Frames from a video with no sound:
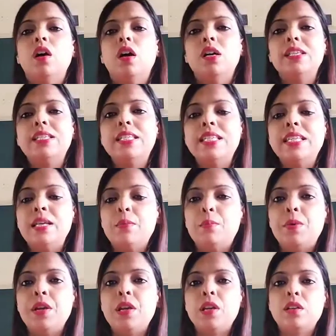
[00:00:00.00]

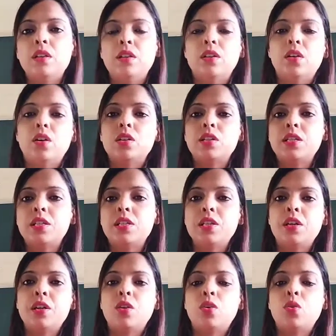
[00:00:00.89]
sleeping, sitting
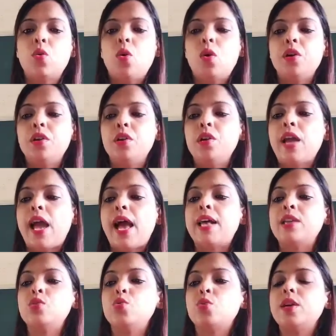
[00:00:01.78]
in a corner. As
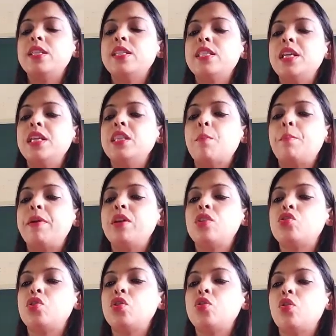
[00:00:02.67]
you can see in the
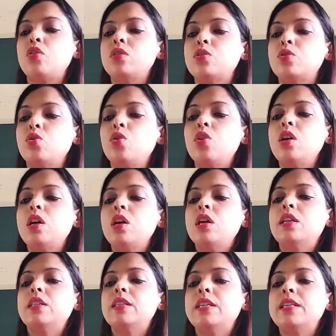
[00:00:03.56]
picture also,
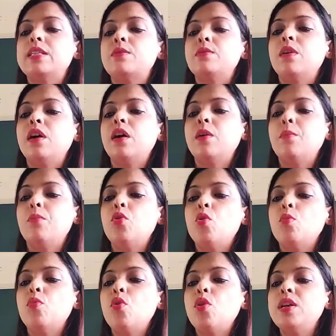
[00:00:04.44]
this
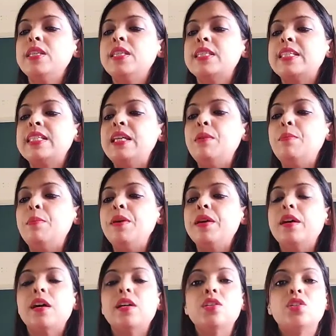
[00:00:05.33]
Bobo is
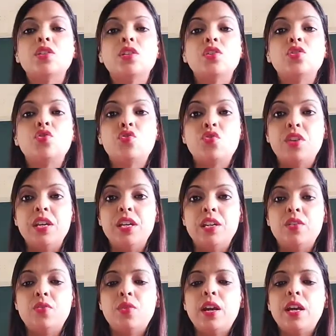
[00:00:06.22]
sleeping under the tree,
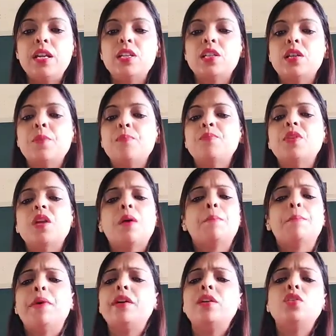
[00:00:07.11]
right?
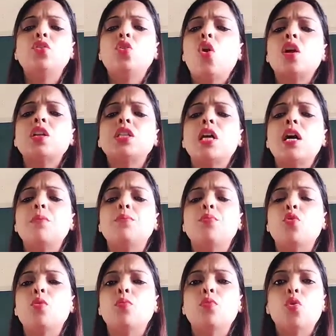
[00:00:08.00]
But not our
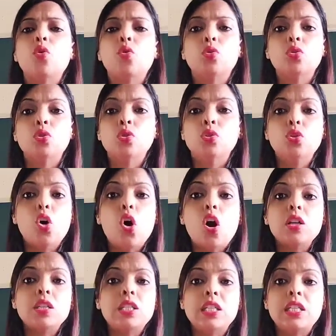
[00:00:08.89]
Bobo,
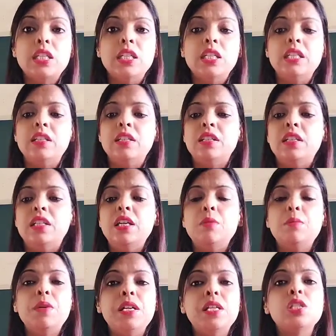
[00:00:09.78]
not he. He
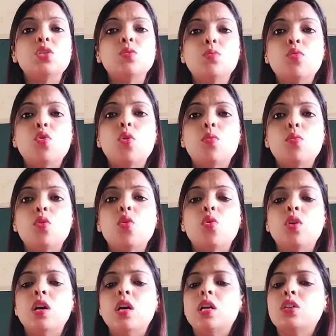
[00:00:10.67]
means
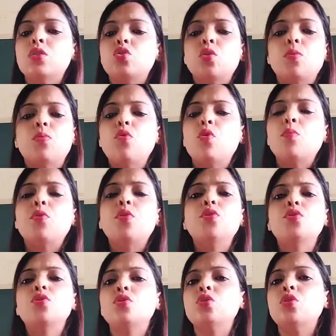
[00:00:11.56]
Bobo. So Bobo
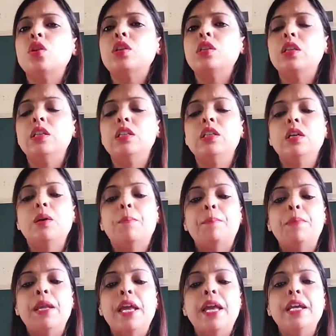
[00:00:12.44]
is neither
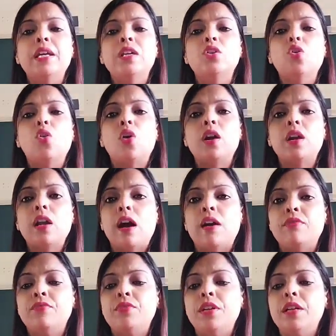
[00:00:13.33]
playing nor
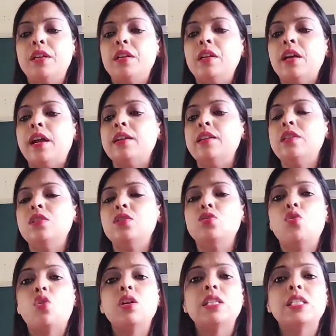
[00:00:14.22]
laughing, and he is
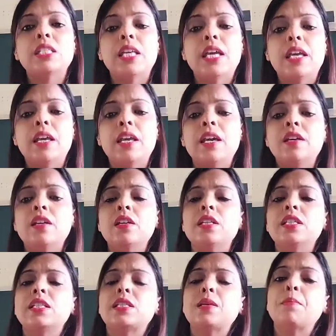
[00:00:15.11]
not singing. He
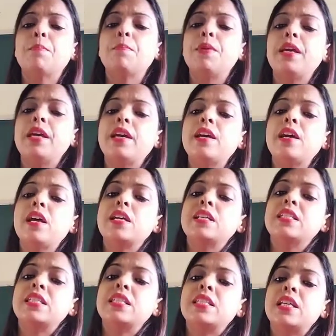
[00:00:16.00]
is simply
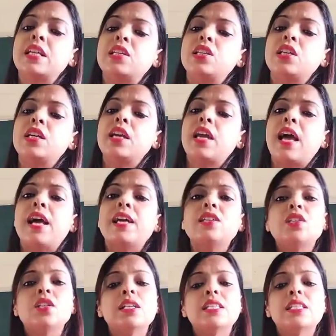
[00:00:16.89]
sitting and
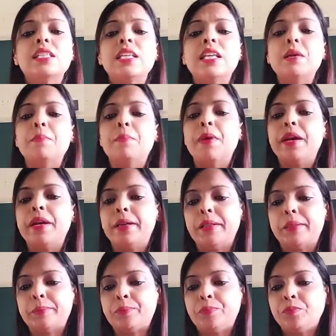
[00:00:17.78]

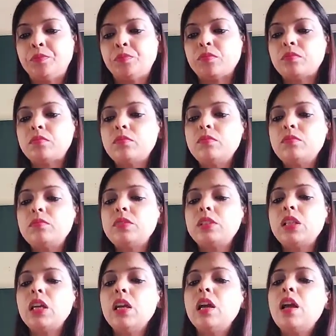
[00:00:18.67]
sleeping.
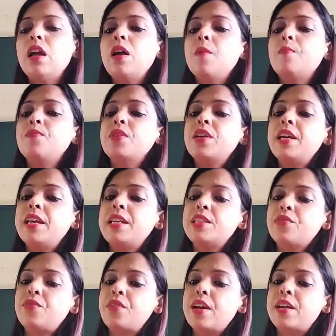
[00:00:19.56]

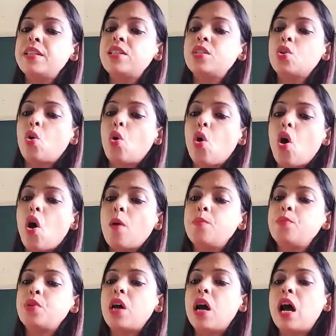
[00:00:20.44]
His friends
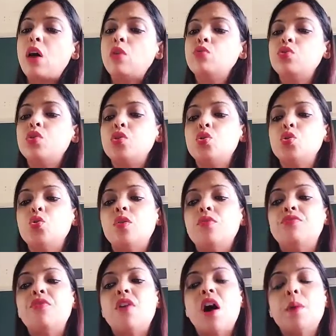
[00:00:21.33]
hopped out to a
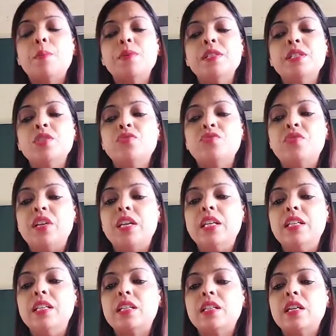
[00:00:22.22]
farmer's
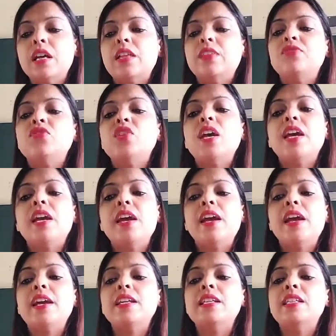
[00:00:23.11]
field. They
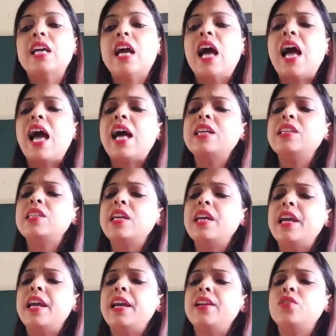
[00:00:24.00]
ate and
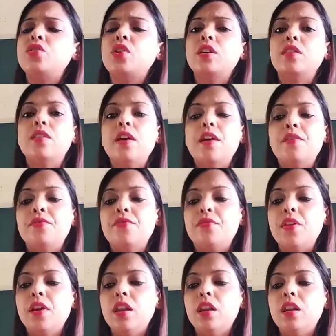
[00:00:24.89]
ate their
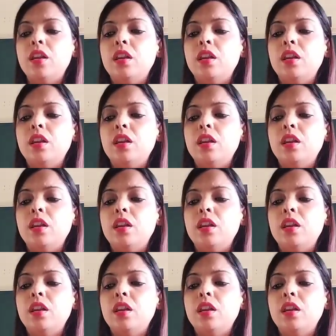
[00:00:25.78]
fill.